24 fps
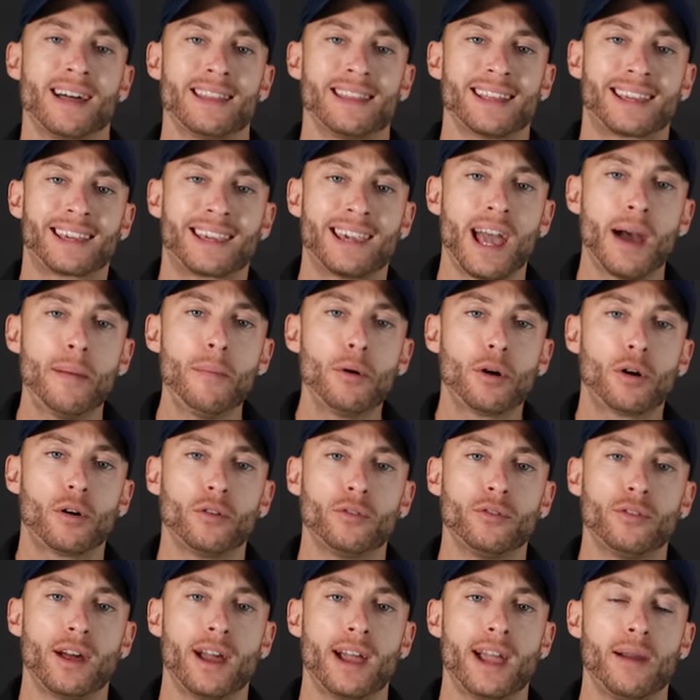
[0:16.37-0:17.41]
The
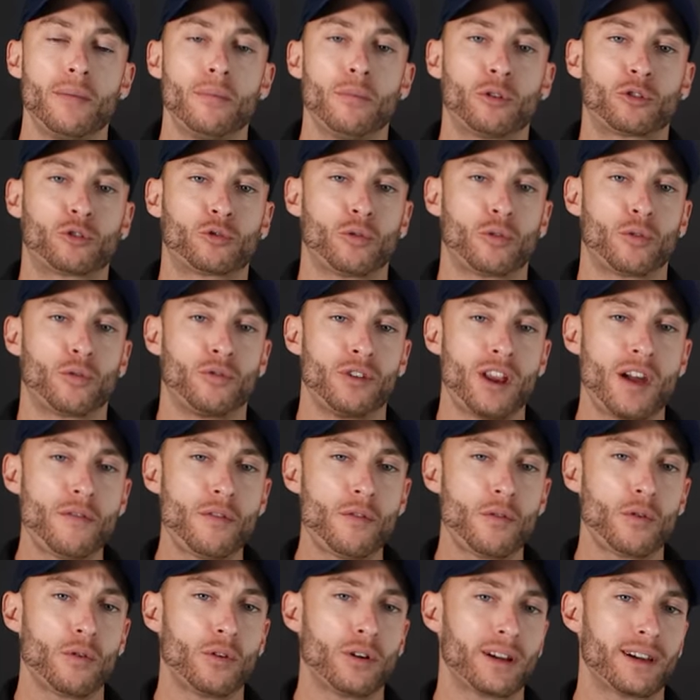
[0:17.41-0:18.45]
chemical name, which we're
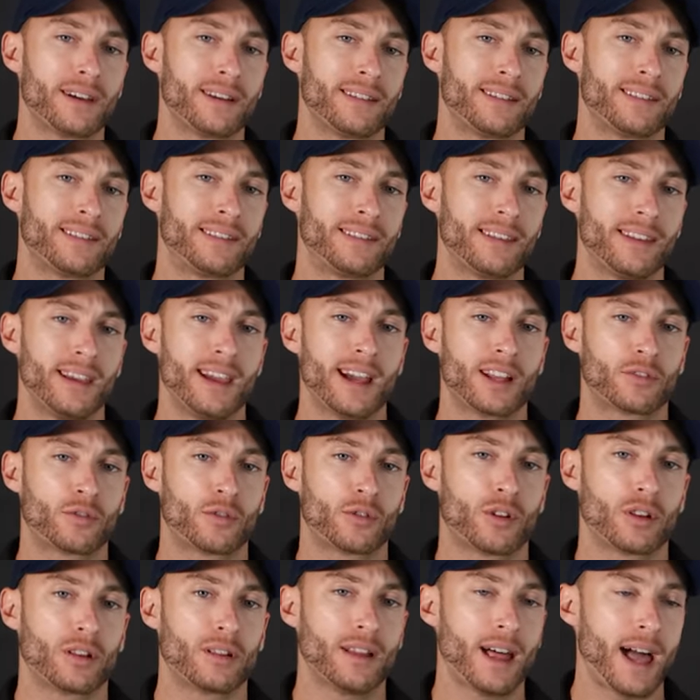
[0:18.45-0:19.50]
never really gonna see, that's
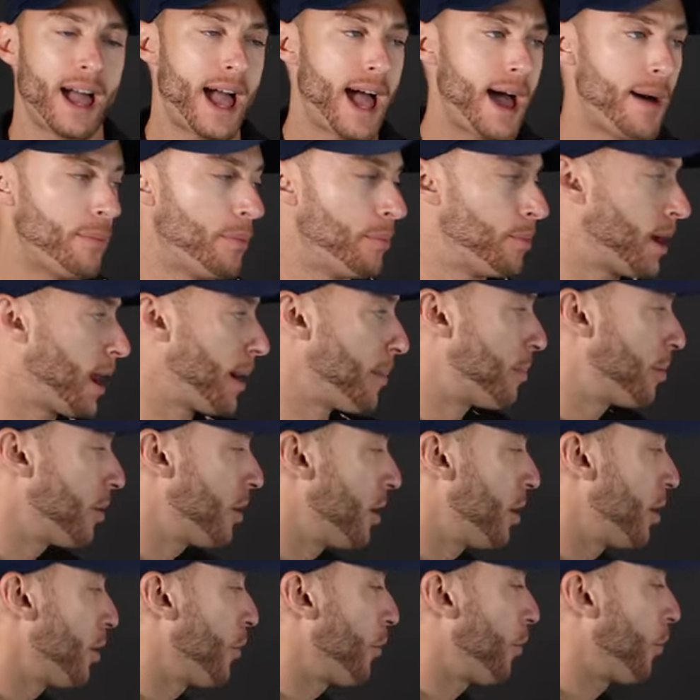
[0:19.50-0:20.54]
for the lab, but I
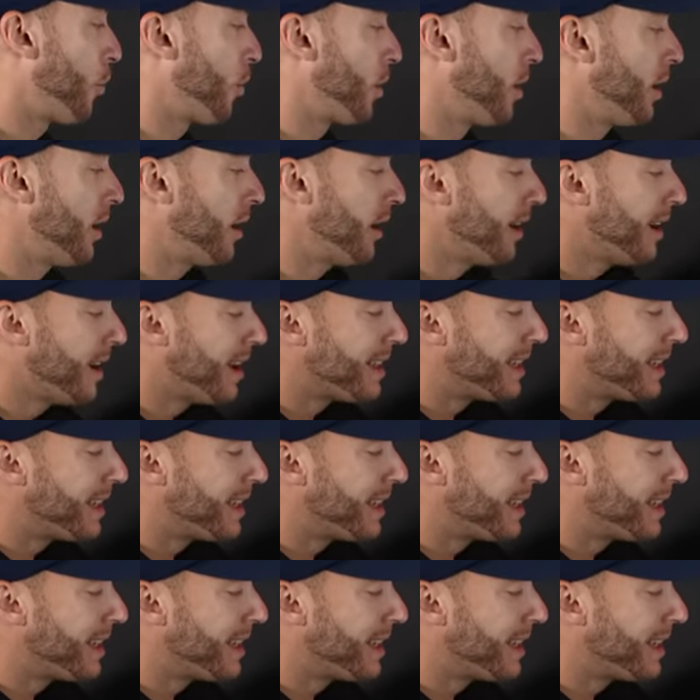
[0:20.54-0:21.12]
put it here for you.